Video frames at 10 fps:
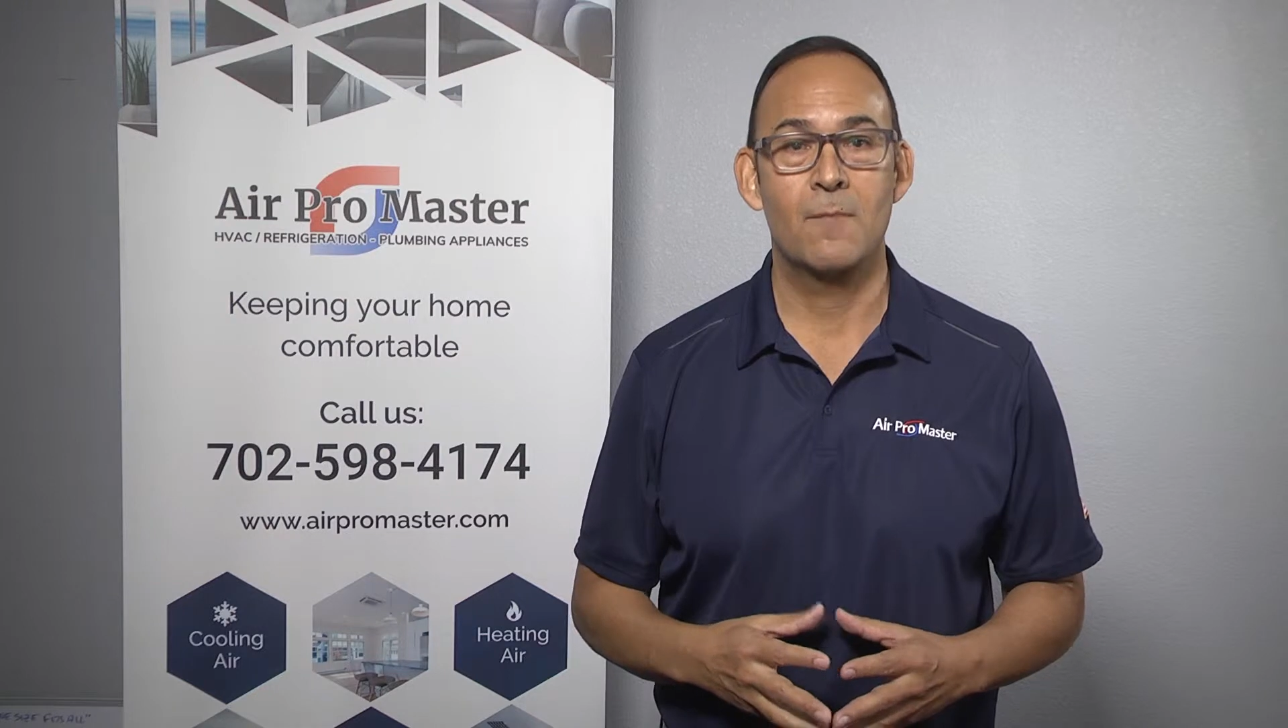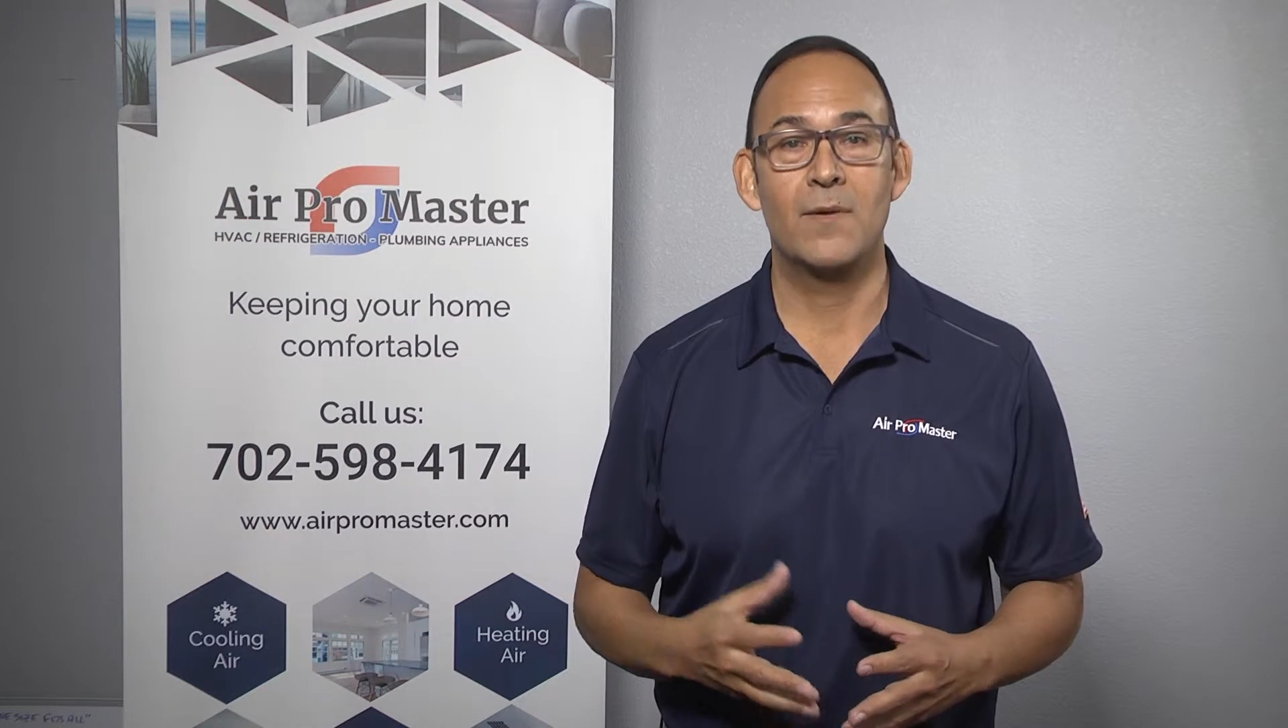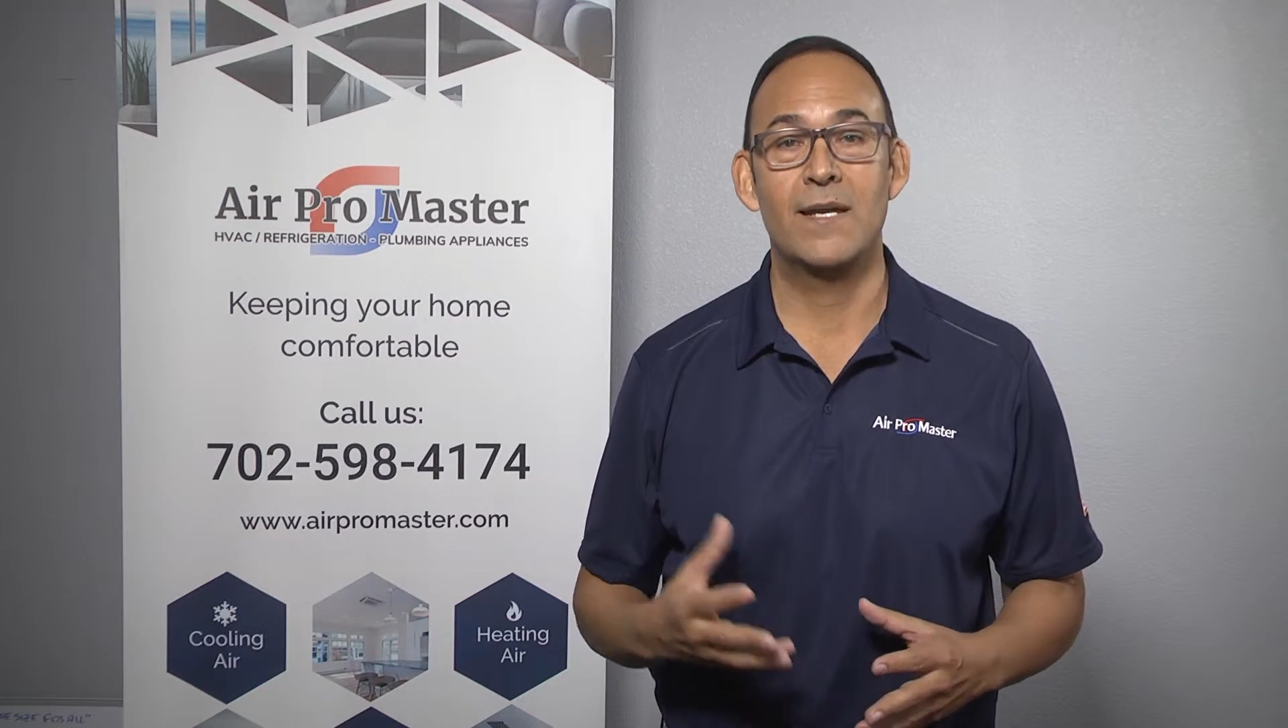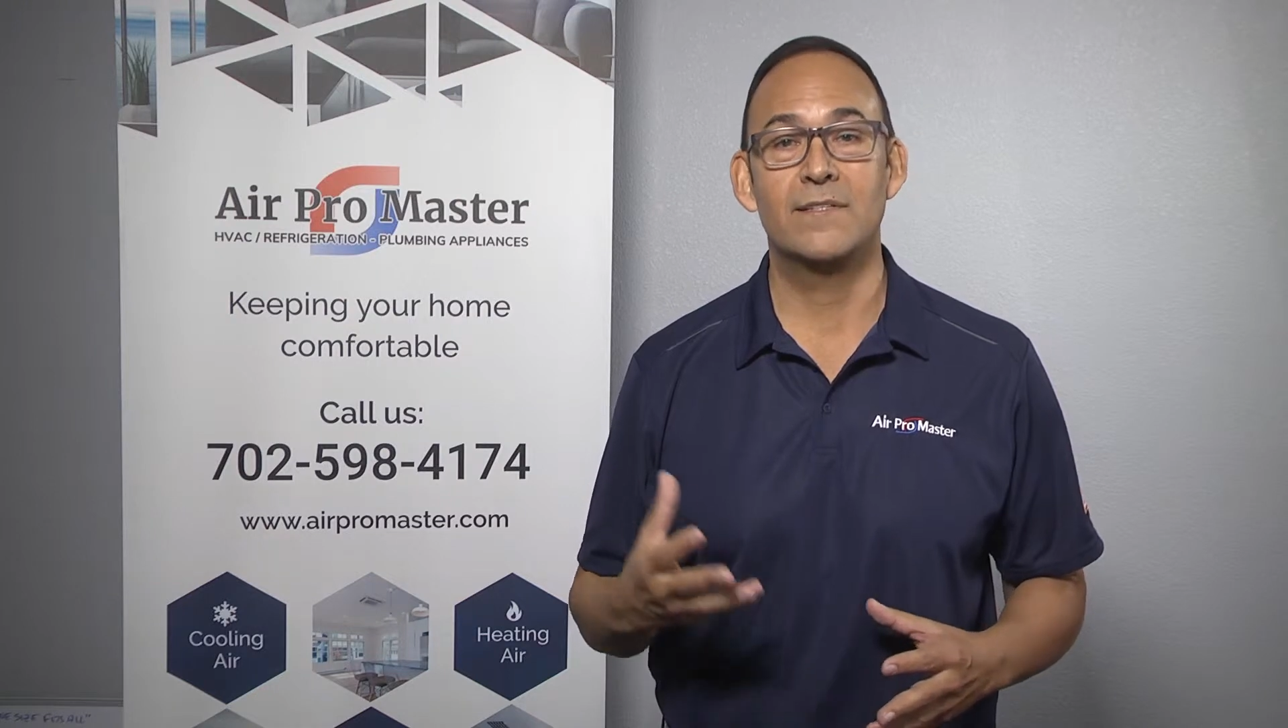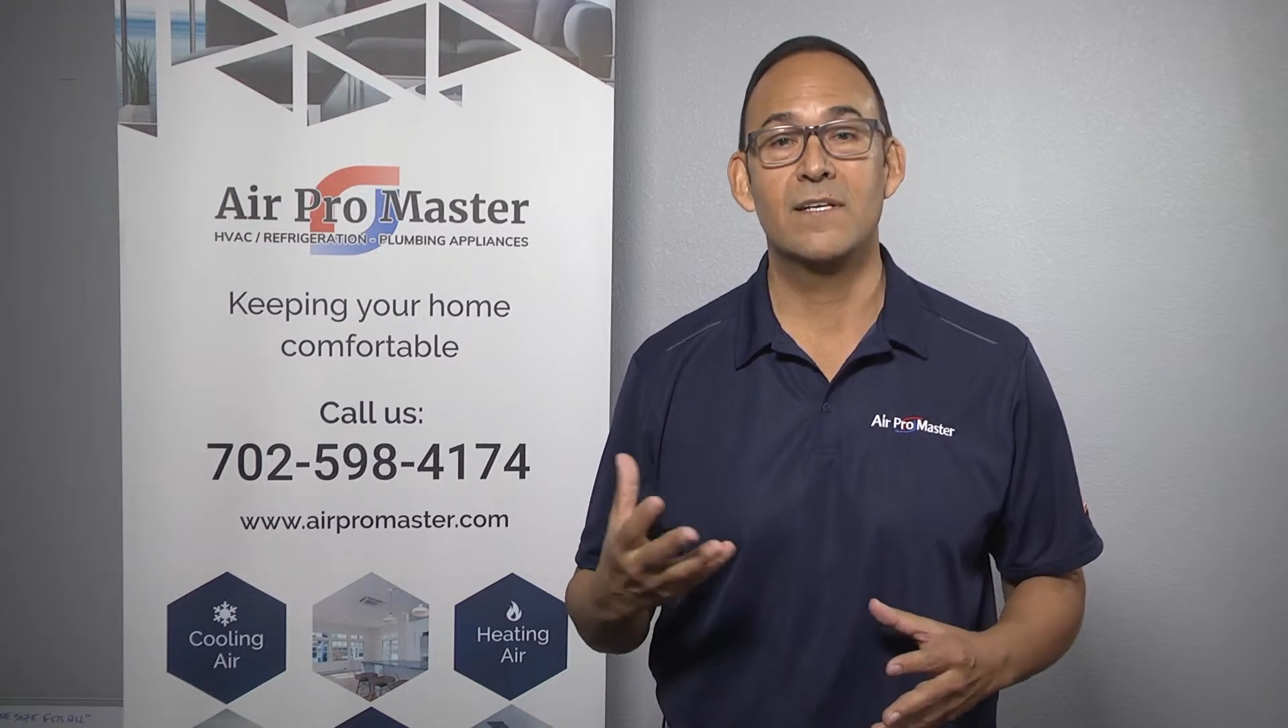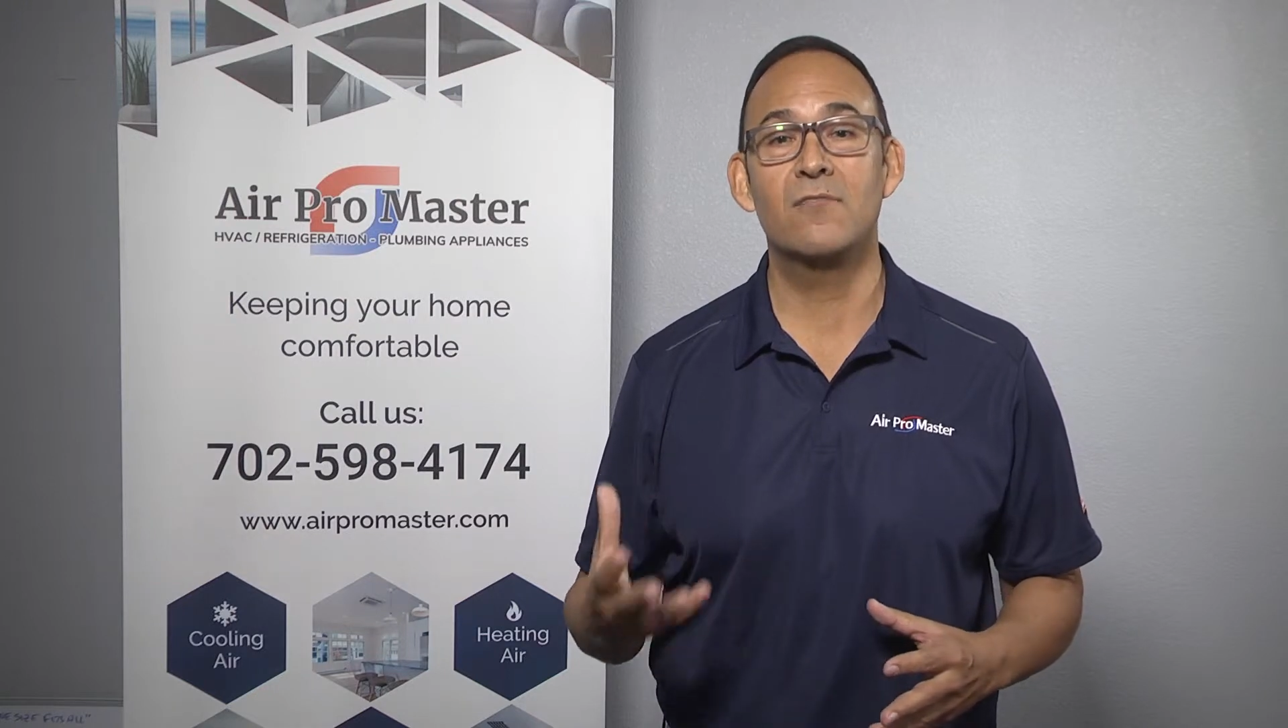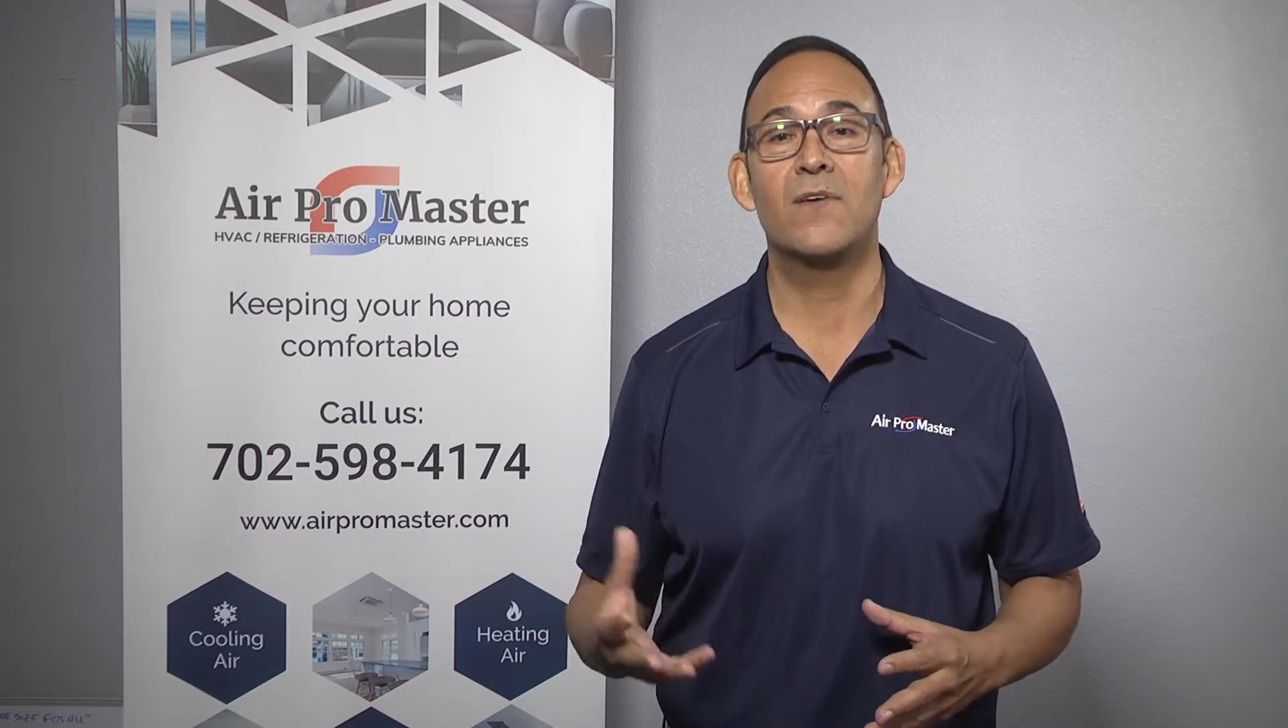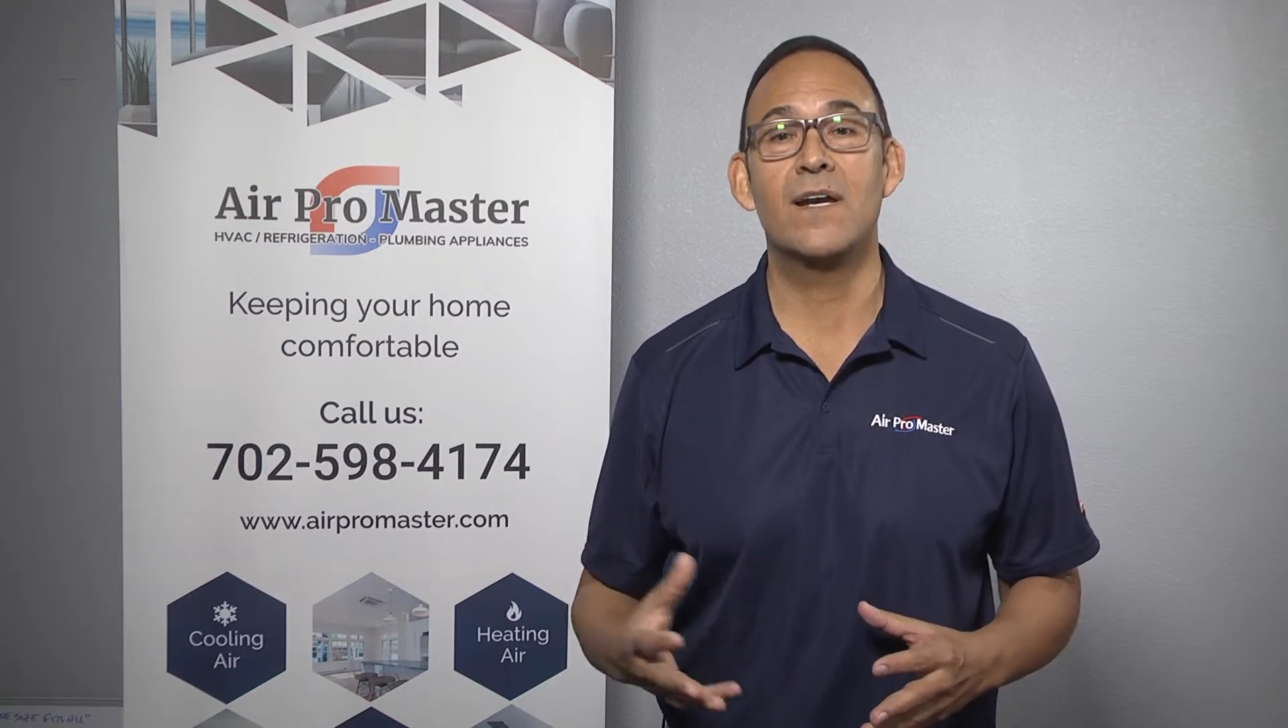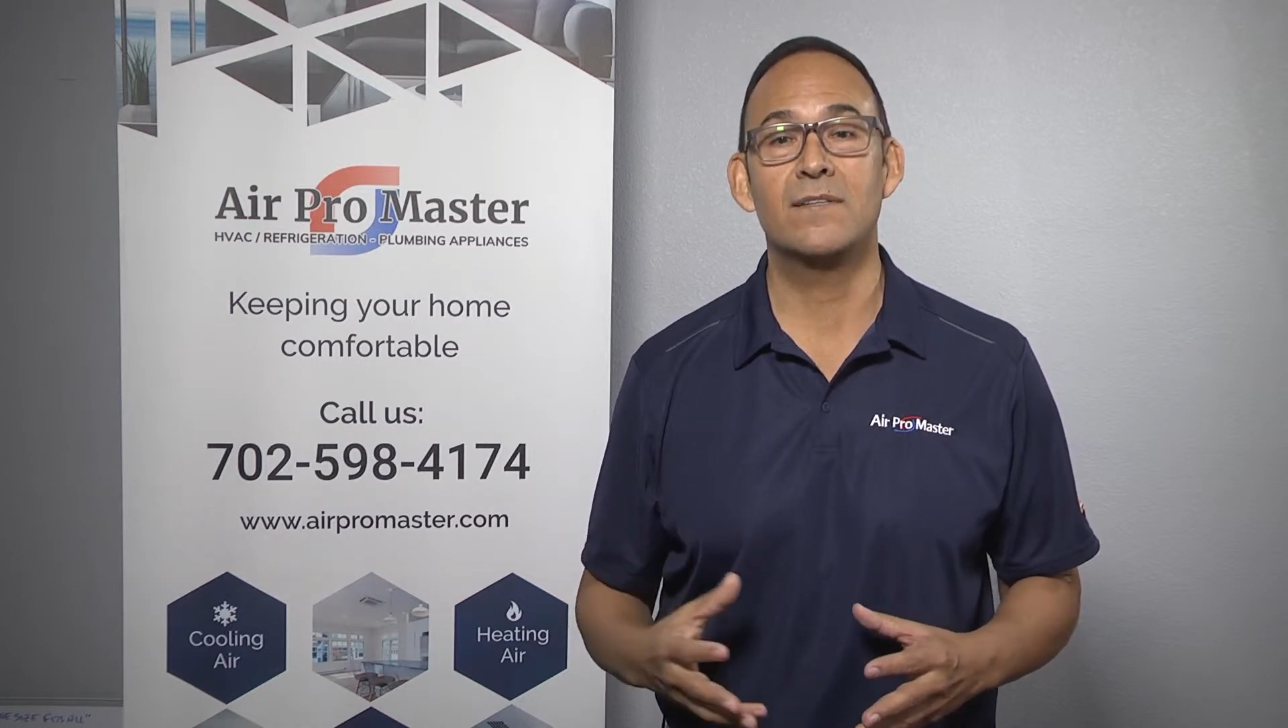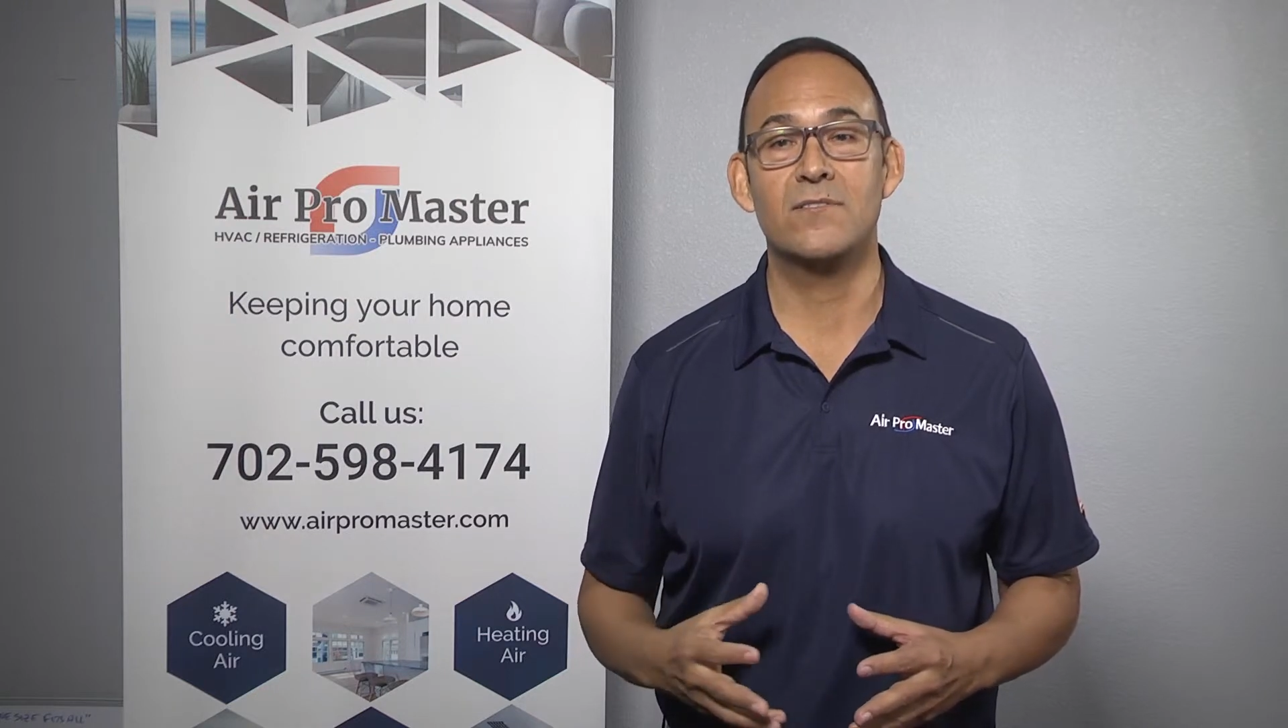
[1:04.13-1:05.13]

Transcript: By identifying